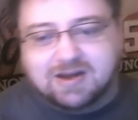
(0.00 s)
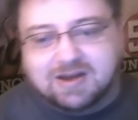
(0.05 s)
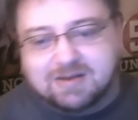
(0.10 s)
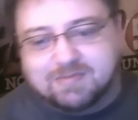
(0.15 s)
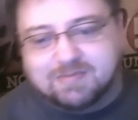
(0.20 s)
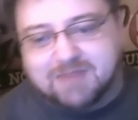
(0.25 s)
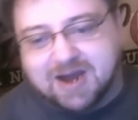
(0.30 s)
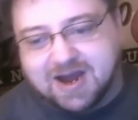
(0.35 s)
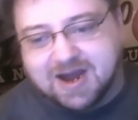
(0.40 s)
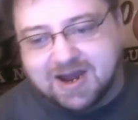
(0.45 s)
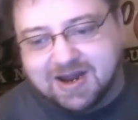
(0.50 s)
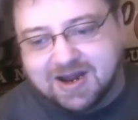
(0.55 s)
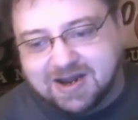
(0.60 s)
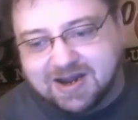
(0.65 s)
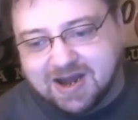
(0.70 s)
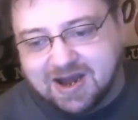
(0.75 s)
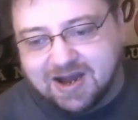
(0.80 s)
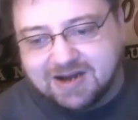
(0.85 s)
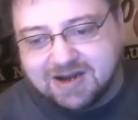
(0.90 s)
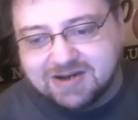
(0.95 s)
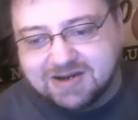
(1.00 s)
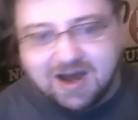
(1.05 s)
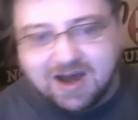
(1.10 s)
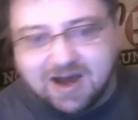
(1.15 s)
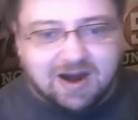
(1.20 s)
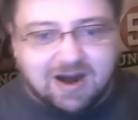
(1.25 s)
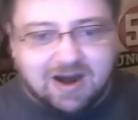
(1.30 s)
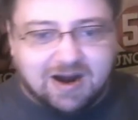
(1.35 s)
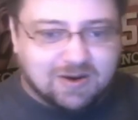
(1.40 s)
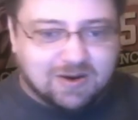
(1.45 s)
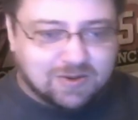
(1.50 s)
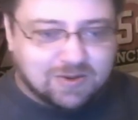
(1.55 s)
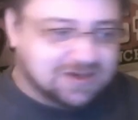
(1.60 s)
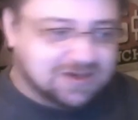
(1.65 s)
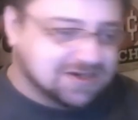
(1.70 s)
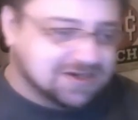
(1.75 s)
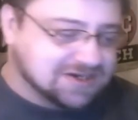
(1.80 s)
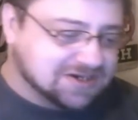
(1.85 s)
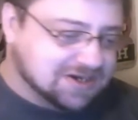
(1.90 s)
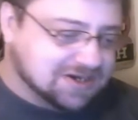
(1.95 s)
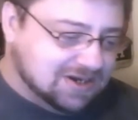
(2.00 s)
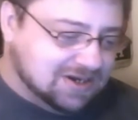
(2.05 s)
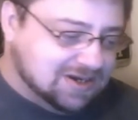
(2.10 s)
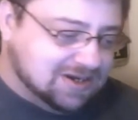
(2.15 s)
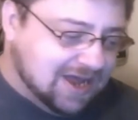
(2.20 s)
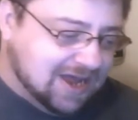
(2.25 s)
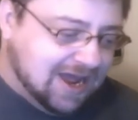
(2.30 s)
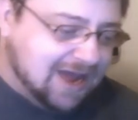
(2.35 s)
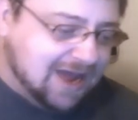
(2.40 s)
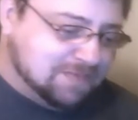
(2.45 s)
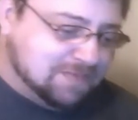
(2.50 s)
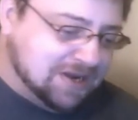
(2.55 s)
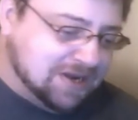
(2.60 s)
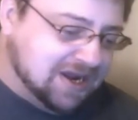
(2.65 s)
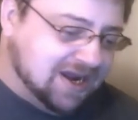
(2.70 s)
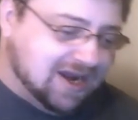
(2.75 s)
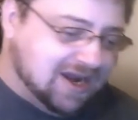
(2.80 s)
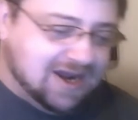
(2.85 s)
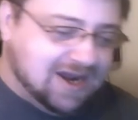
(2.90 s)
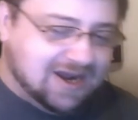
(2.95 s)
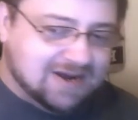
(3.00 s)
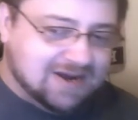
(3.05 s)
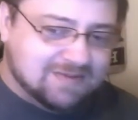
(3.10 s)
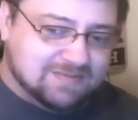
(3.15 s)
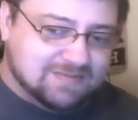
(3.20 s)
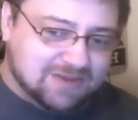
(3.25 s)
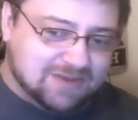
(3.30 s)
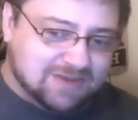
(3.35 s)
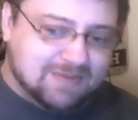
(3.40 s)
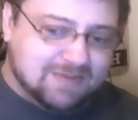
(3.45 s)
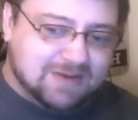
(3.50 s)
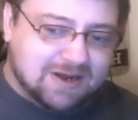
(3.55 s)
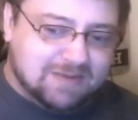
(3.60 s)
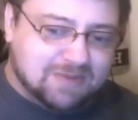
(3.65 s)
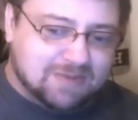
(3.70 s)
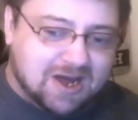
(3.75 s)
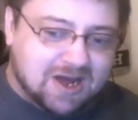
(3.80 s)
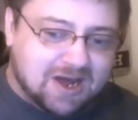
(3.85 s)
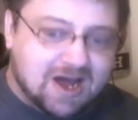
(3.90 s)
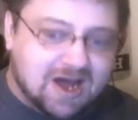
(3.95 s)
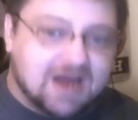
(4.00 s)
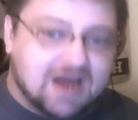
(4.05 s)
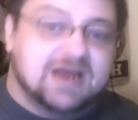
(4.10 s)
my dog was happy, and blah blah blah.